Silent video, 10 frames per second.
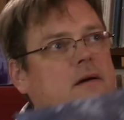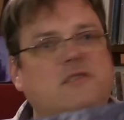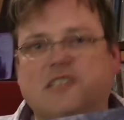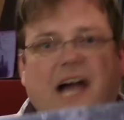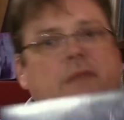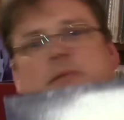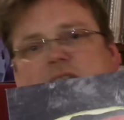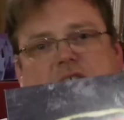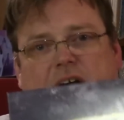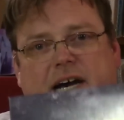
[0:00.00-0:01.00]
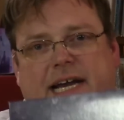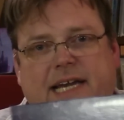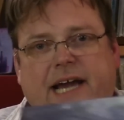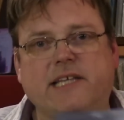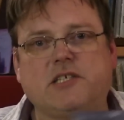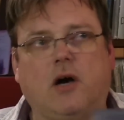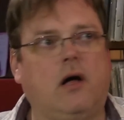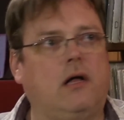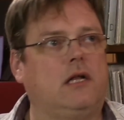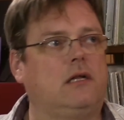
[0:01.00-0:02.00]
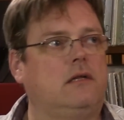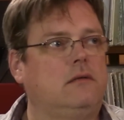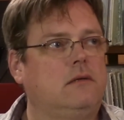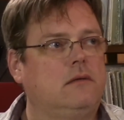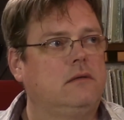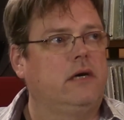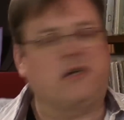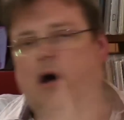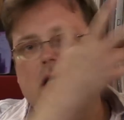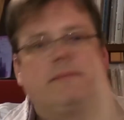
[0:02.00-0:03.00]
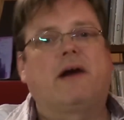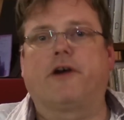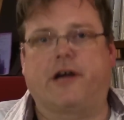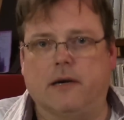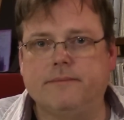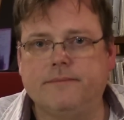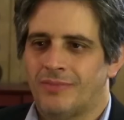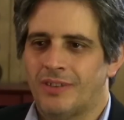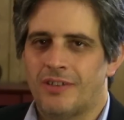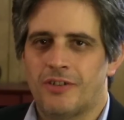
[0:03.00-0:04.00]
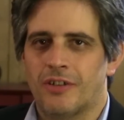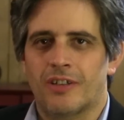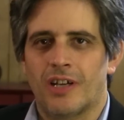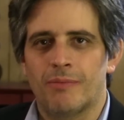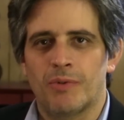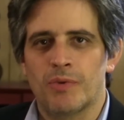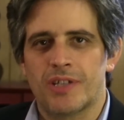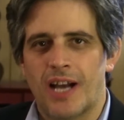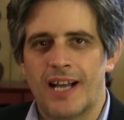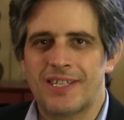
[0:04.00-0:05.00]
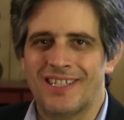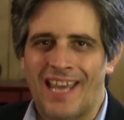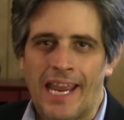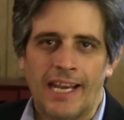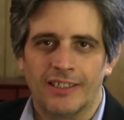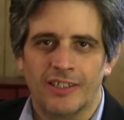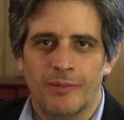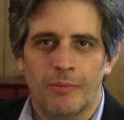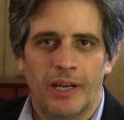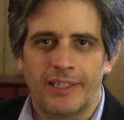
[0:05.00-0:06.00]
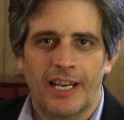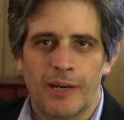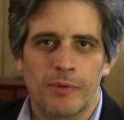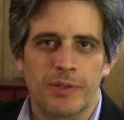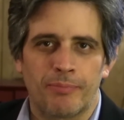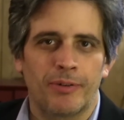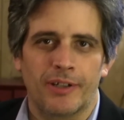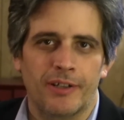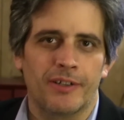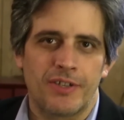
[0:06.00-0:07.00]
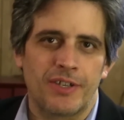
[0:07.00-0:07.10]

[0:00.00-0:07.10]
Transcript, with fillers: side by side, and it's all it's all America. Well, you should have come to Wisconsin, Alan. My dad was a pretty good